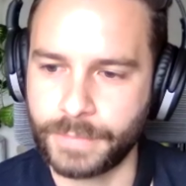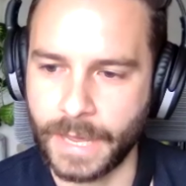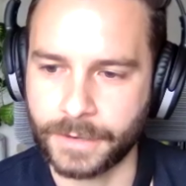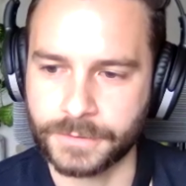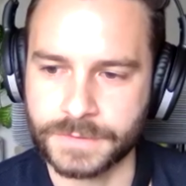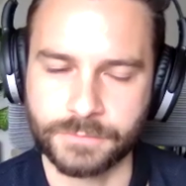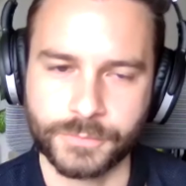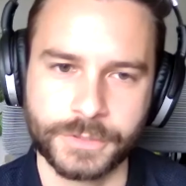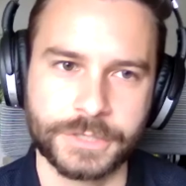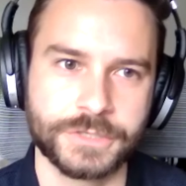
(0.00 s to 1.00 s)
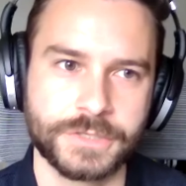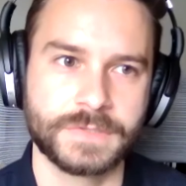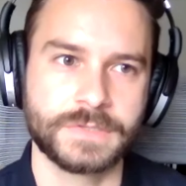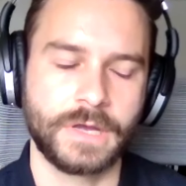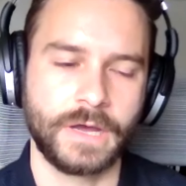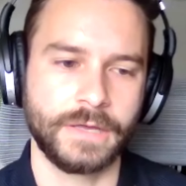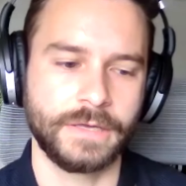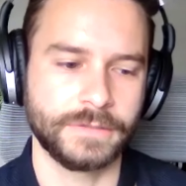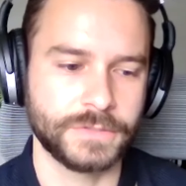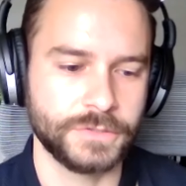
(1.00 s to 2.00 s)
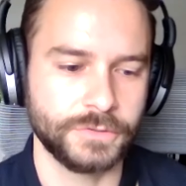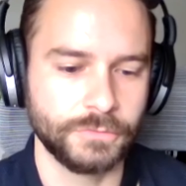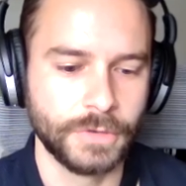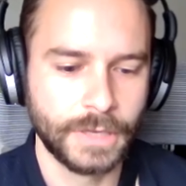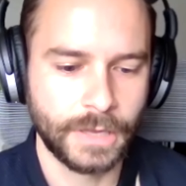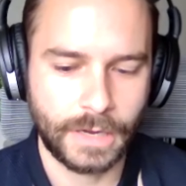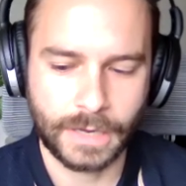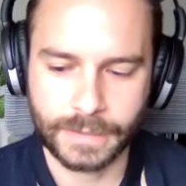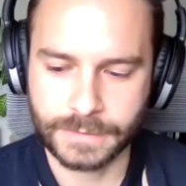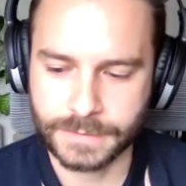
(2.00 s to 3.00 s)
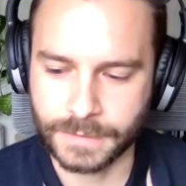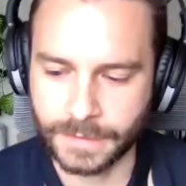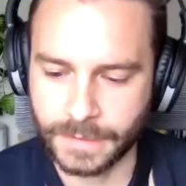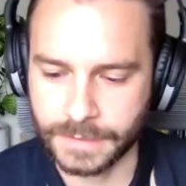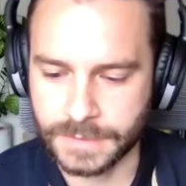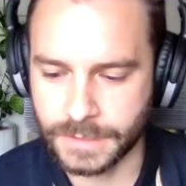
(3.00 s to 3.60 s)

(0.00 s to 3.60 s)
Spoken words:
patterns and predictions into the thing.